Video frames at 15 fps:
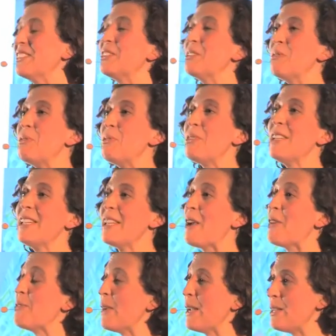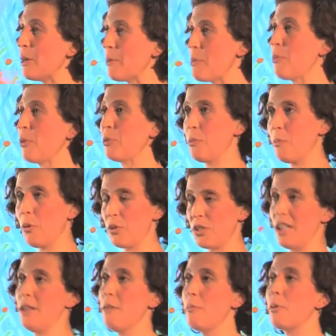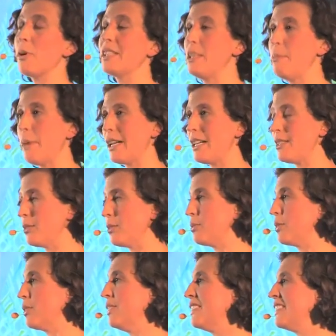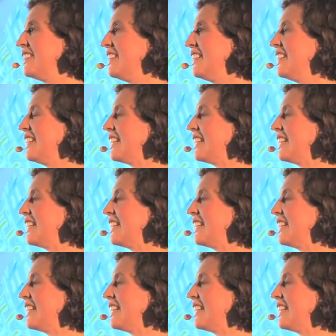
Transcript: what they had created, guess what? They wanted to keep on going.